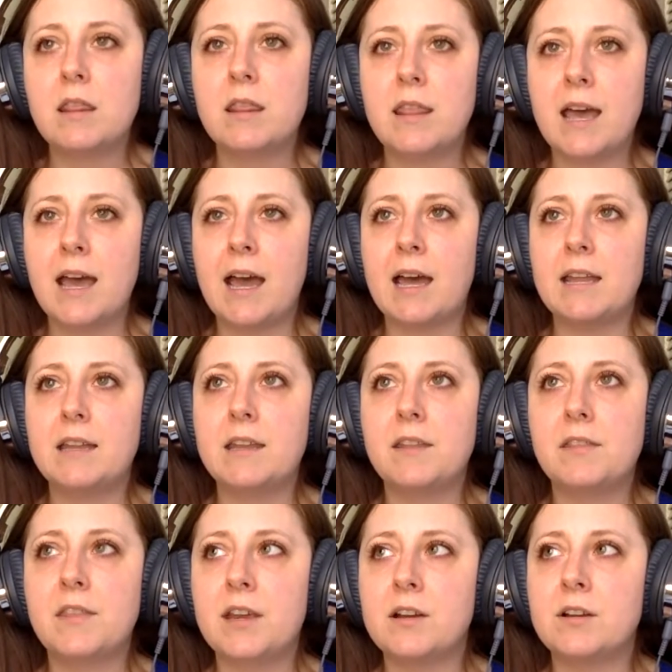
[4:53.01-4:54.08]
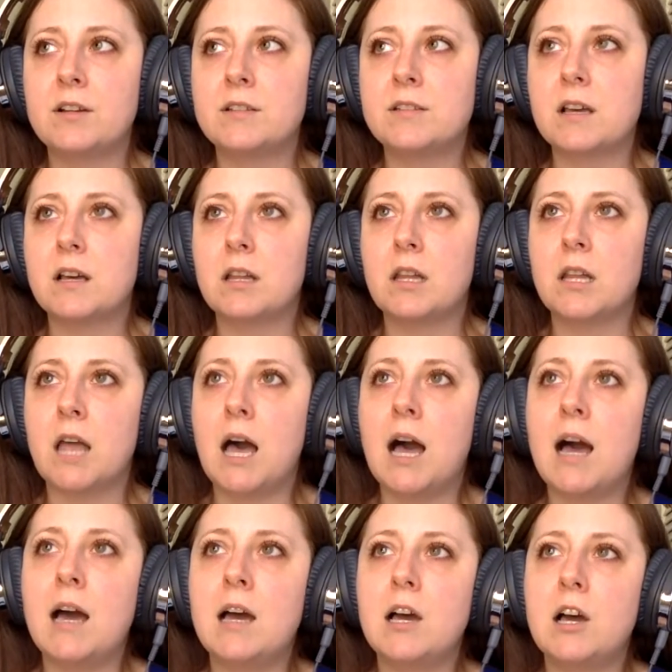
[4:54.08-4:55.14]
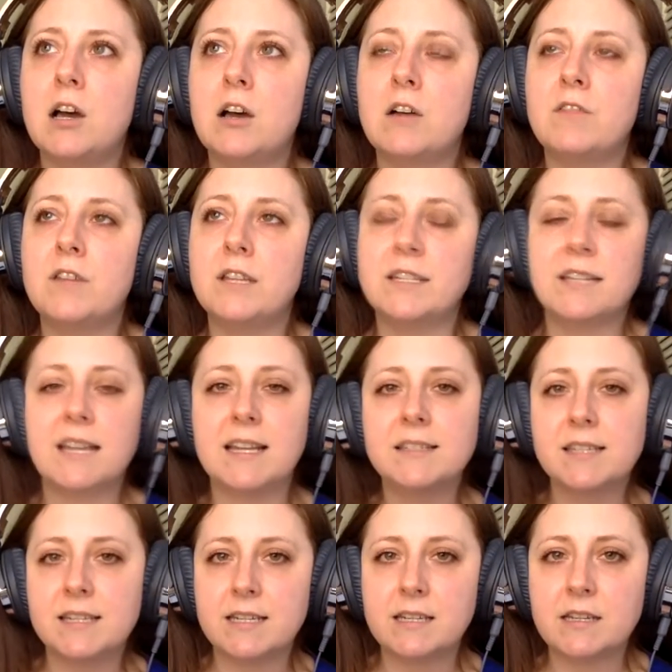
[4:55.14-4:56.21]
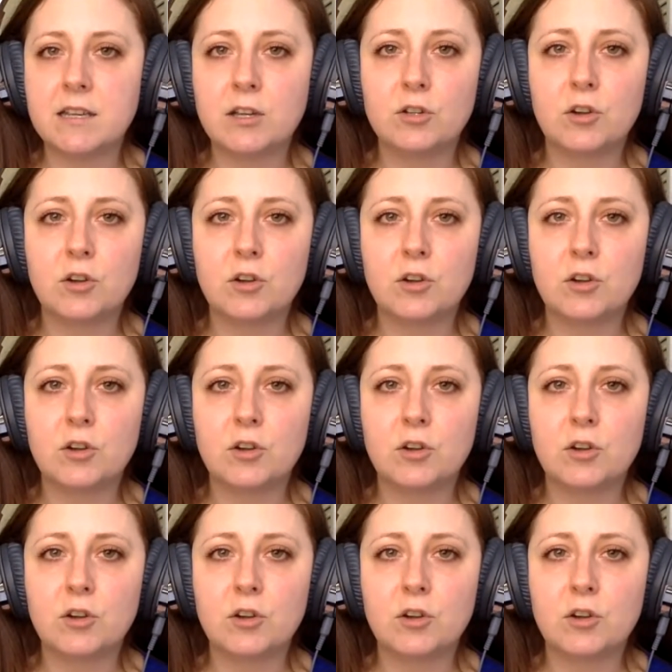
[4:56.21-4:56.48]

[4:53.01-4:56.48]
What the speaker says: that there's a lot of intensity